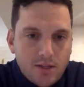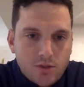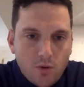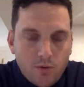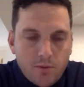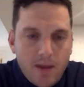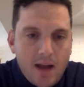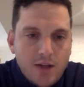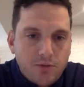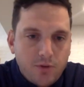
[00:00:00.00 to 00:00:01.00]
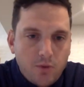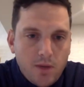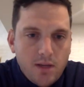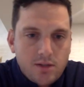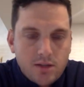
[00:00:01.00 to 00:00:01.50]
So over the past few
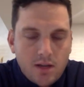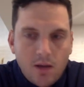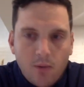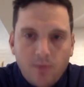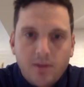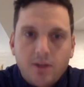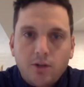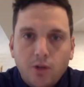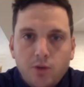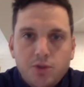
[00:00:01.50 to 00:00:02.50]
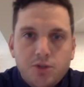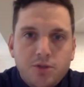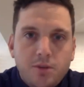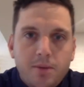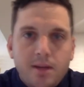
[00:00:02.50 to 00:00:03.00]
weeks, we've done a closest to
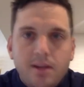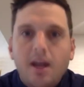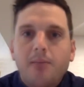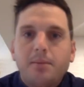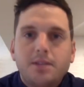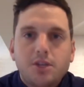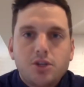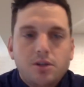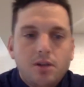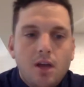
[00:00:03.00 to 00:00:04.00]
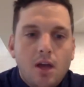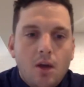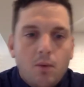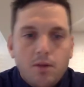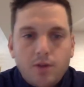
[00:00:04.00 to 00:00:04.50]
the pin competition
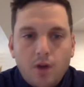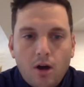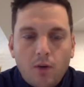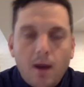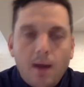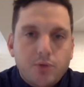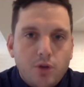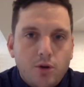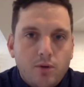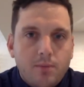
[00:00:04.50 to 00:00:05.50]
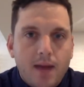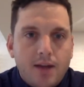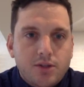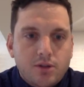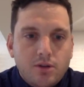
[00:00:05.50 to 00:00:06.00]
with our Rapsodo
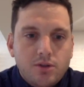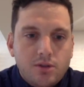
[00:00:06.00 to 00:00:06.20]
ambassadors.